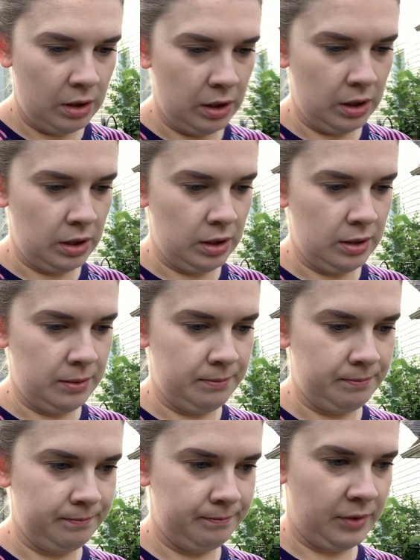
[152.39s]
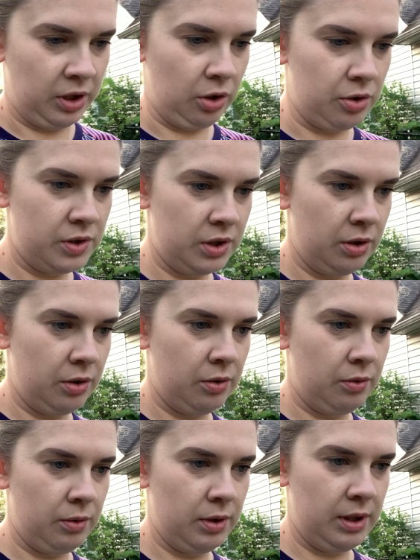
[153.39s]
I
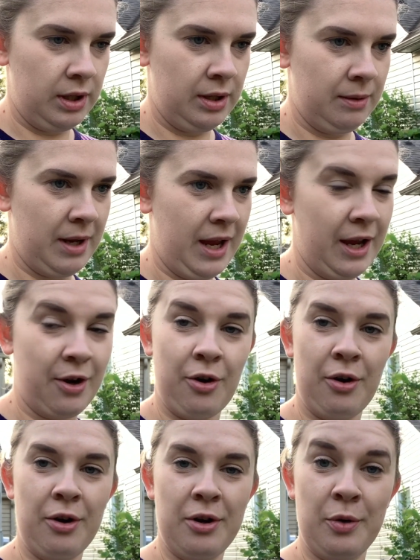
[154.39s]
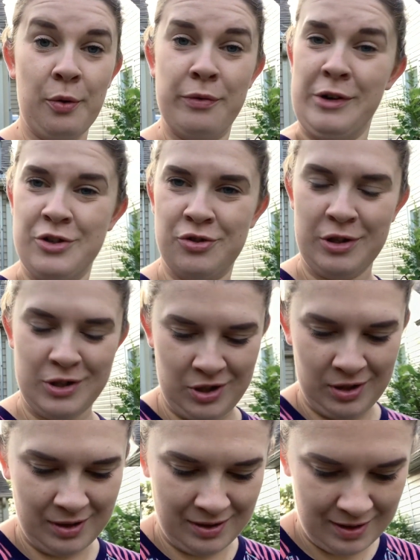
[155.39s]
also, in anger,
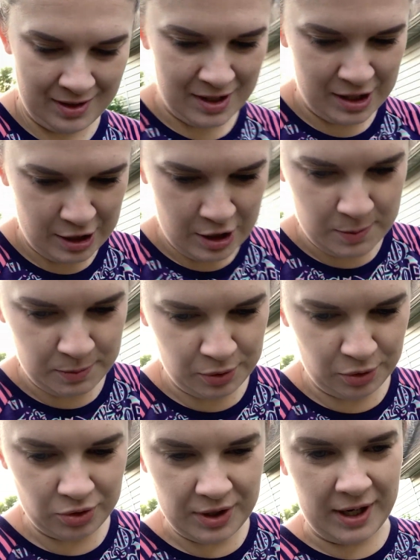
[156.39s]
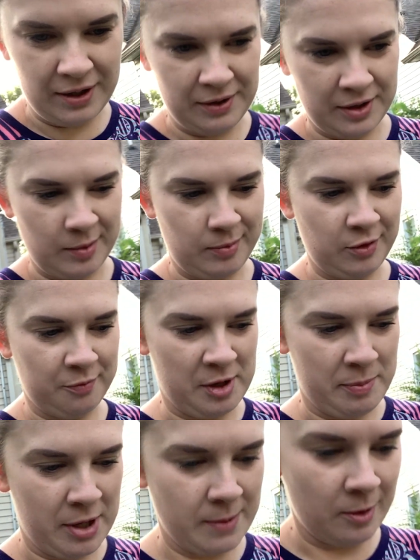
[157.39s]
frustration, pulled out a couple of my
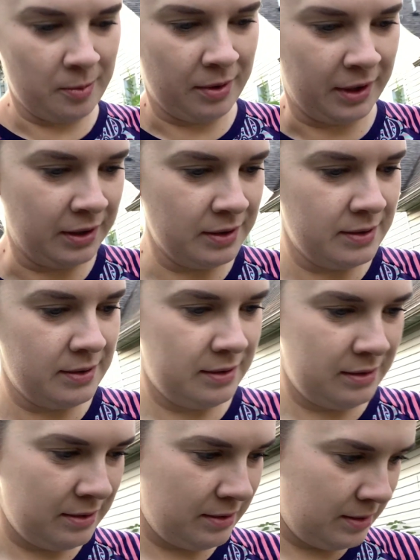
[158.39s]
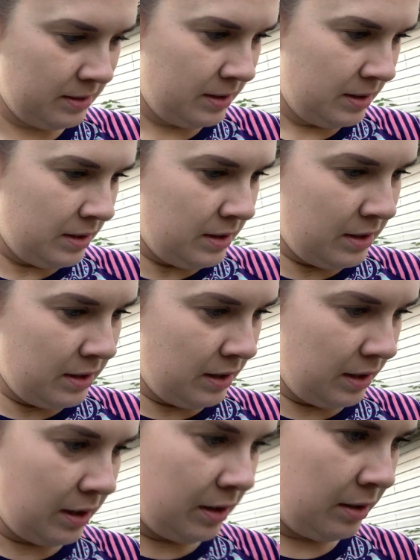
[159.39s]
pepper plants.
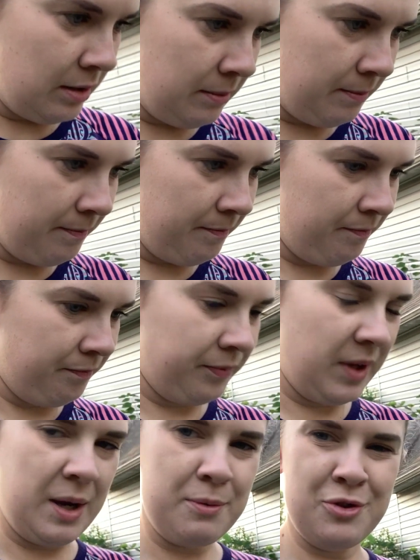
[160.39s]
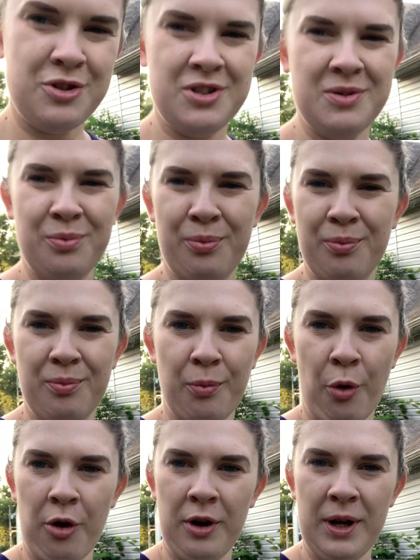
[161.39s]
I was just
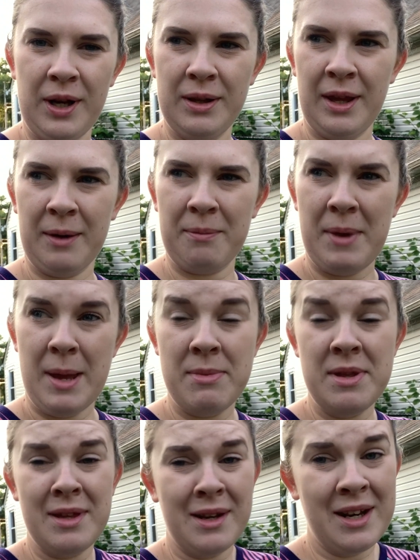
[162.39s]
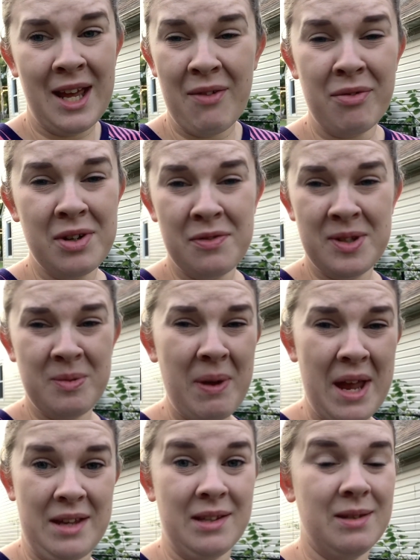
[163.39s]
worried, like maybe they didn't have enough
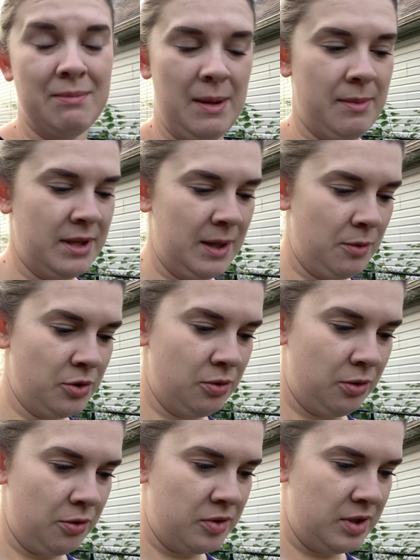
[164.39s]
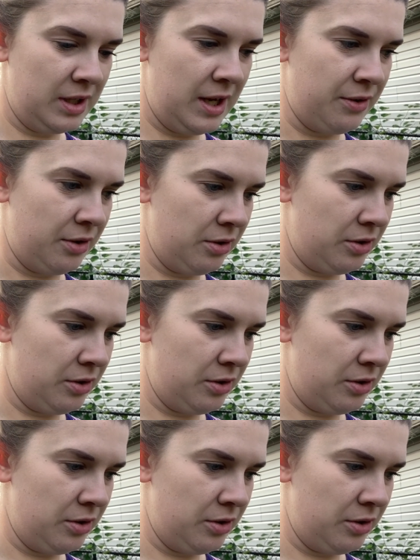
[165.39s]
space. Maybe they were too close together.